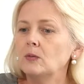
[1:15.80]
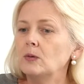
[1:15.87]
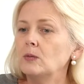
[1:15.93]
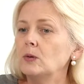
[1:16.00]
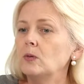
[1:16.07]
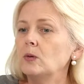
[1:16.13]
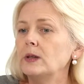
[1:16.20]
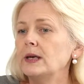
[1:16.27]
We
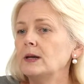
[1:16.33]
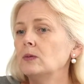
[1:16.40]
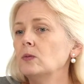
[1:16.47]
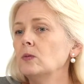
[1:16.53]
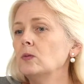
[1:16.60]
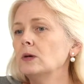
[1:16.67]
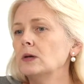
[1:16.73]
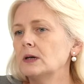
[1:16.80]
will then
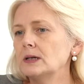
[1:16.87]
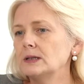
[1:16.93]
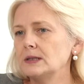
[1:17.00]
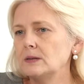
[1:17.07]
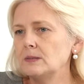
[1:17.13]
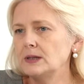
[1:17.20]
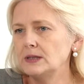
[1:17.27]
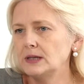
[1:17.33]
organise
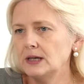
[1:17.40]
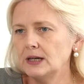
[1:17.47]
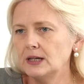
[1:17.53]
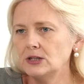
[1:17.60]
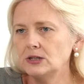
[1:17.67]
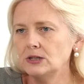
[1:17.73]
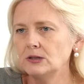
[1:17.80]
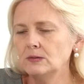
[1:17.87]
their
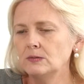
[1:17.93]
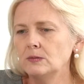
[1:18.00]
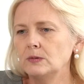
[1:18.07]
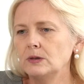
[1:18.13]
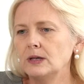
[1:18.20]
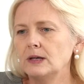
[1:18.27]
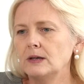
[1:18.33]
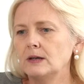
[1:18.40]
medication
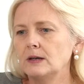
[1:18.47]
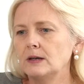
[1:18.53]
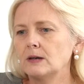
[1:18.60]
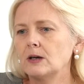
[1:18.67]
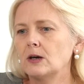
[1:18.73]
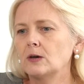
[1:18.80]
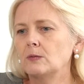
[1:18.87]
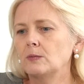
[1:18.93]
with our,
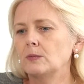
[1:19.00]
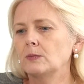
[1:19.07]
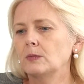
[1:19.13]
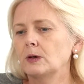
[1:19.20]
our co